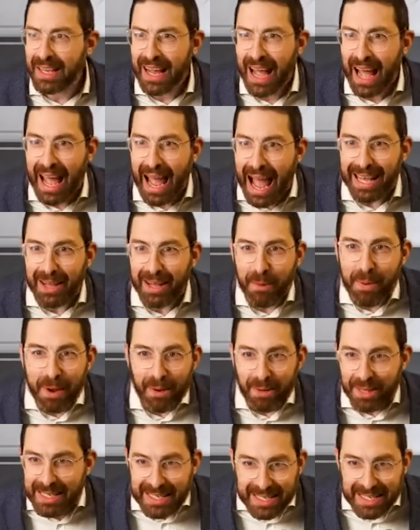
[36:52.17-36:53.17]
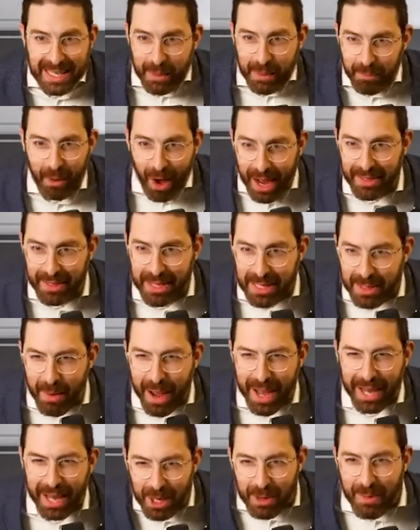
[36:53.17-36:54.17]
like, I, I could barely sit behind this
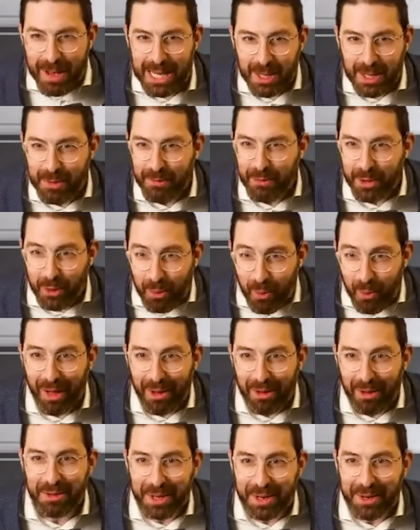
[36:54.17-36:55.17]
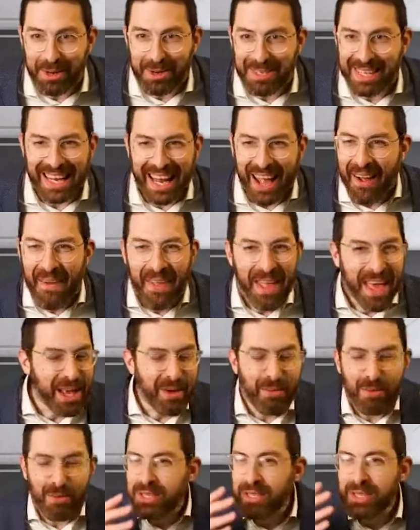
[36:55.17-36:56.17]
mic. Can you imagine me for 12 years? Like,
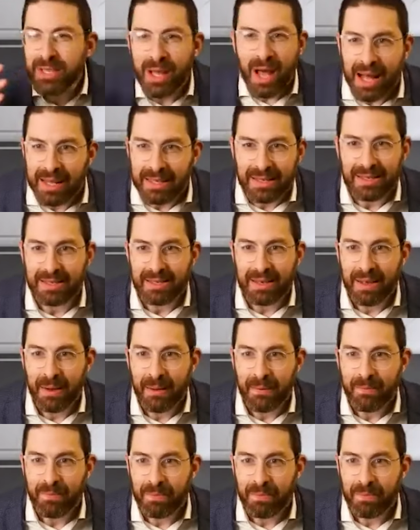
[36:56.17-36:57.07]
it was nuts.